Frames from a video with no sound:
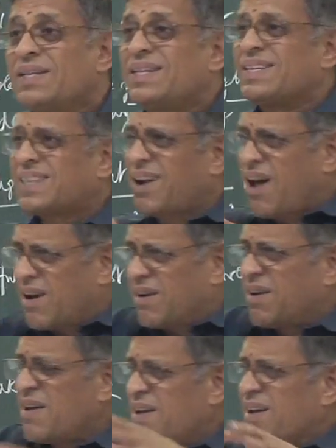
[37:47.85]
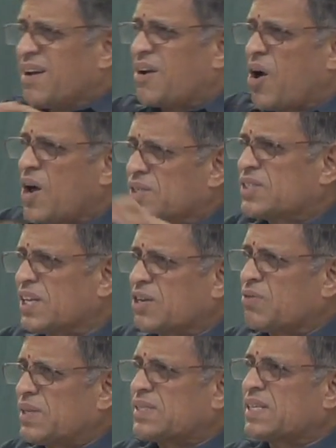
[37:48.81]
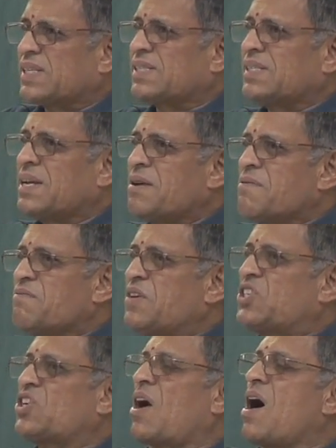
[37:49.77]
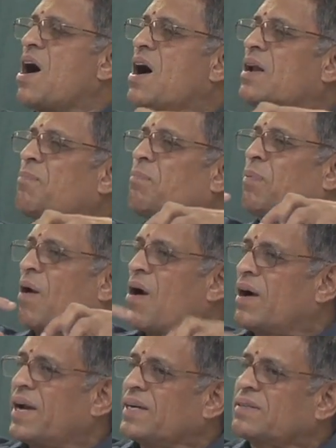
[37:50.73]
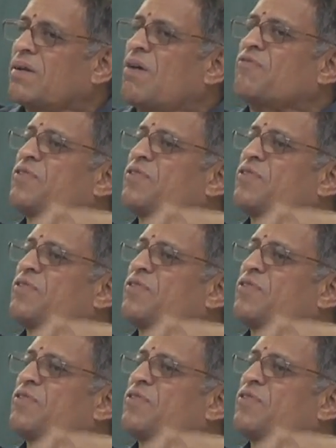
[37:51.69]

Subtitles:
These are all consequences which are product of